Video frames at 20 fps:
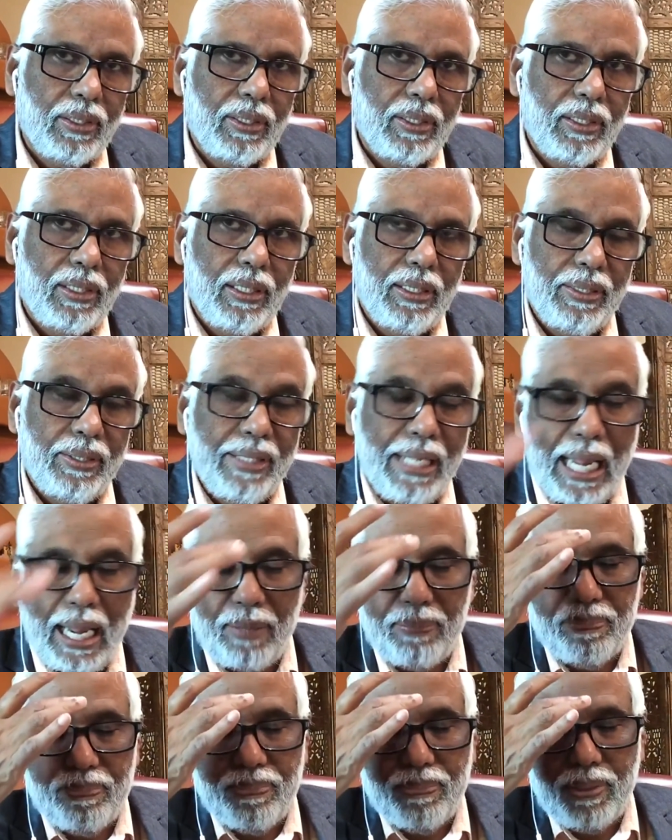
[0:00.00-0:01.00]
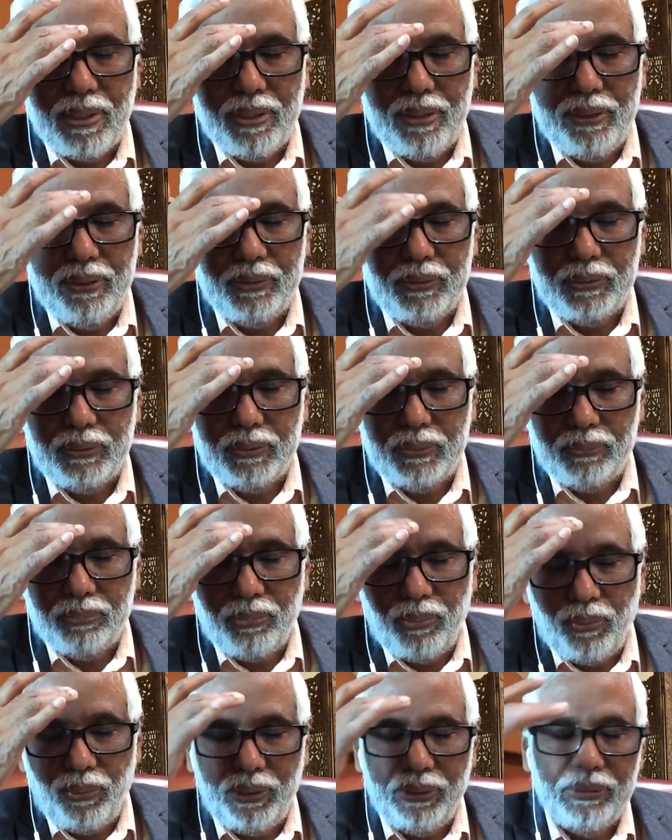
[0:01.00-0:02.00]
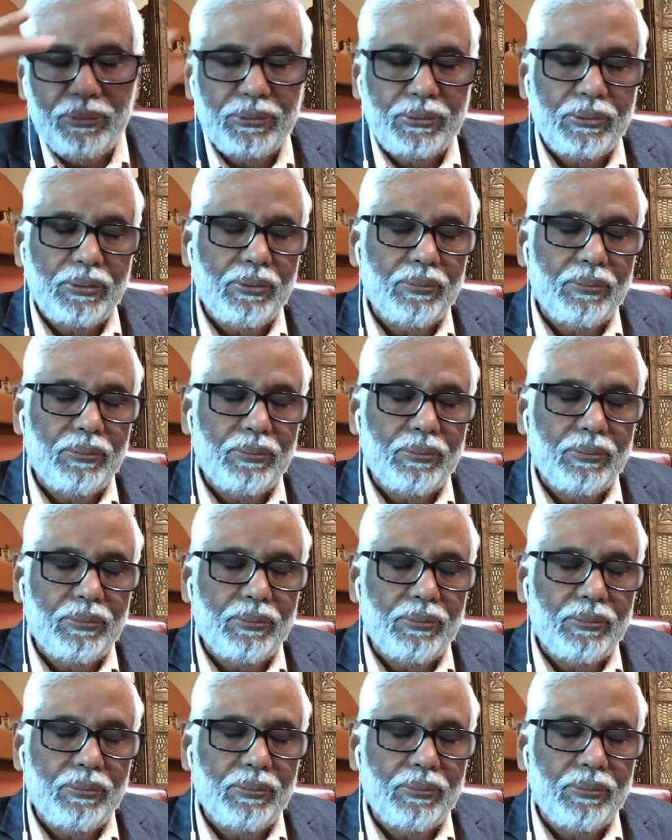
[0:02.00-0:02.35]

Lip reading: and tap at these points.